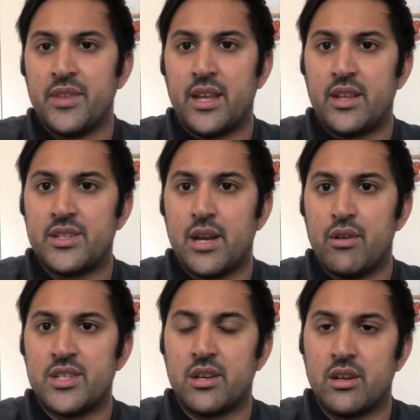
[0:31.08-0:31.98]

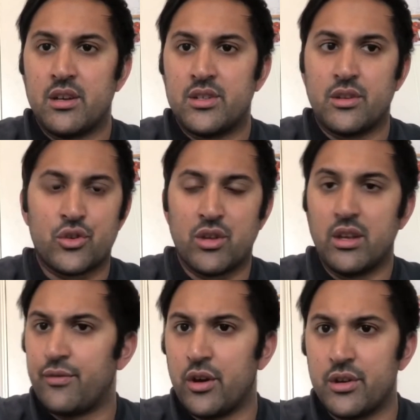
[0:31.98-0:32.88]
series. It's Australia's
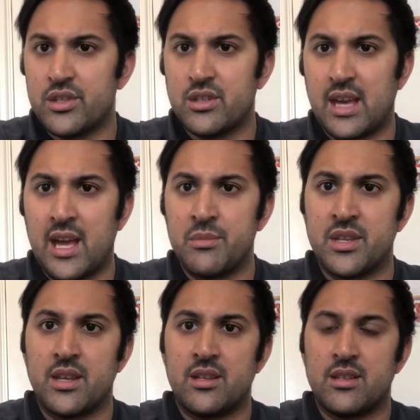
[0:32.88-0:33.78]
first games in
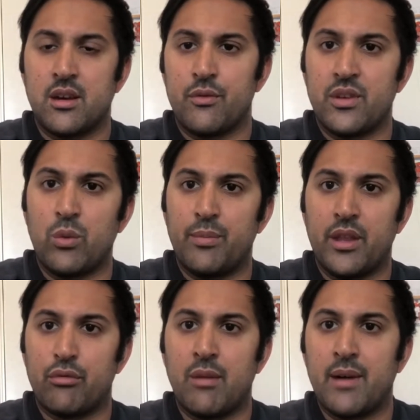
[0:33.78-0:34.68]
it, isn't it? Obviously, we played
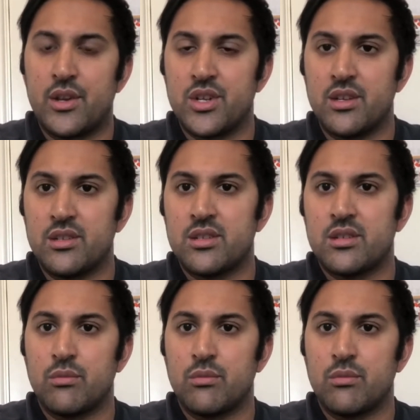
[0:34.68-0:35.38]
3 matches.